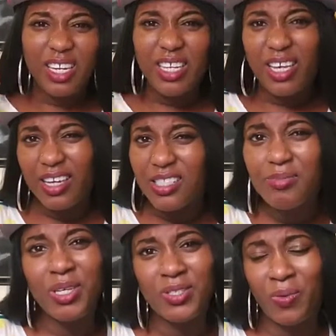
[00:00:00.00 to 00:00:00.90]
The
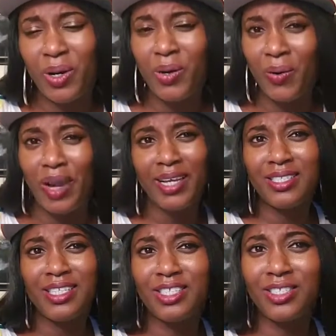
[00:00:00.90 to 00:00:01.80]
kids be so annoying.
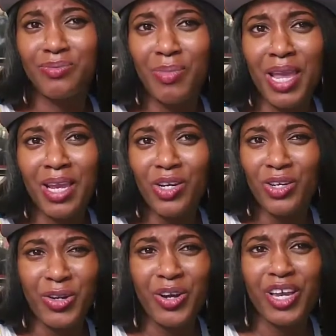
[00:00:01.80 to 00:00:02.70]
Is it just me?
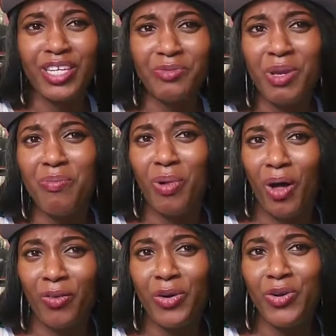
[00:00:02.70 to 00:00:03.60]
Do your kids be
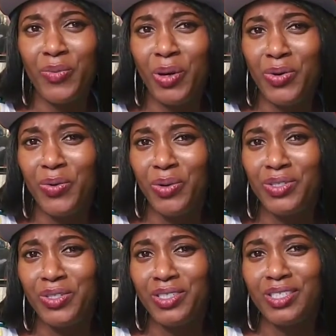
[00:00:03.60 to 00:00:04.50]
bothering you when you go
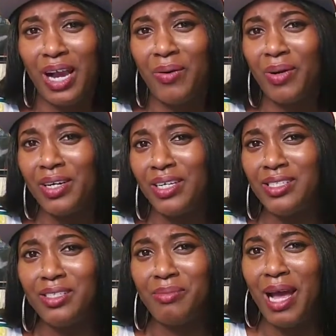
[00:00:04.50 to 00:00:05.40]
into the shower,
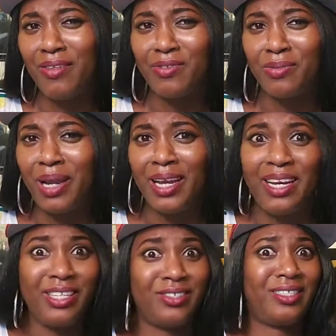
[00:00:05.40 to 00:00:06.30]
into the bathroom? Like,
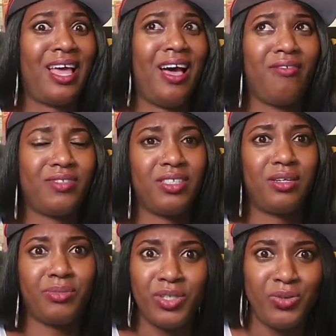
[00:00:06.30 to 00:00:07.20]
they just have to
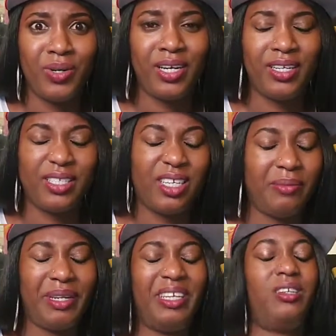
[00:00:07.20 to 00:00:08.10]
come to you at that
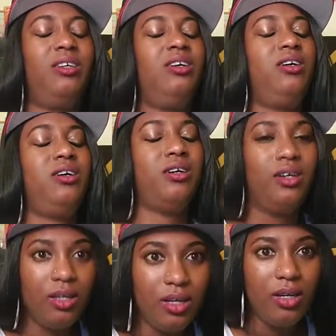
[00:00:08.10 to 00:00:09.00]
time. Like, ugh,
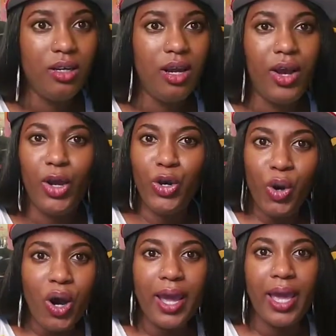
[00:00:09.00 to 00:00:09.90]

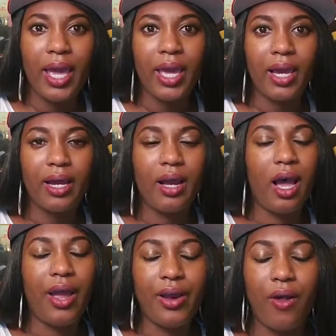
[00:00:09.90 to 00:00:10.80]
annoying.
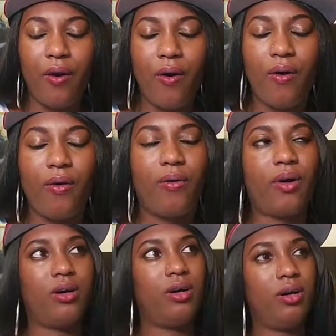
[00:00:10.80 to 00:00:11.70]
I know.